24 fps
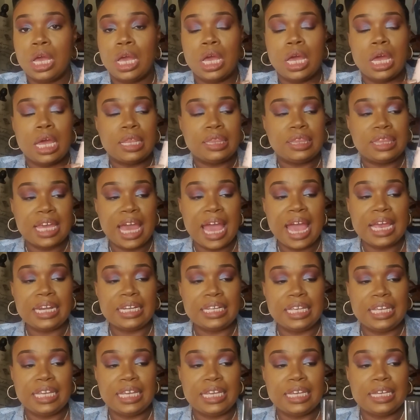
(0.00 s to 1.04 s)
That
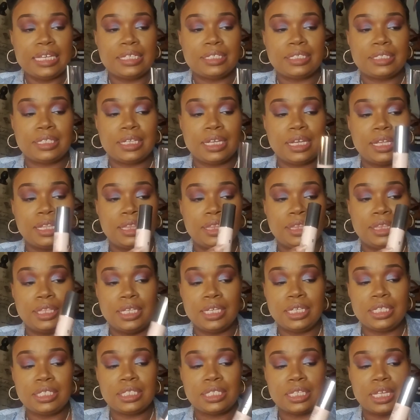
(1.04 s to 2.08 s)
is
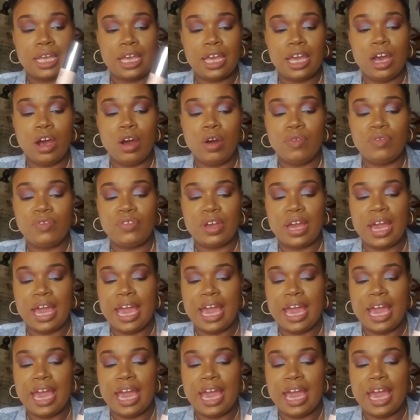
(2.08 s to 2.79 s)
this e.l.f.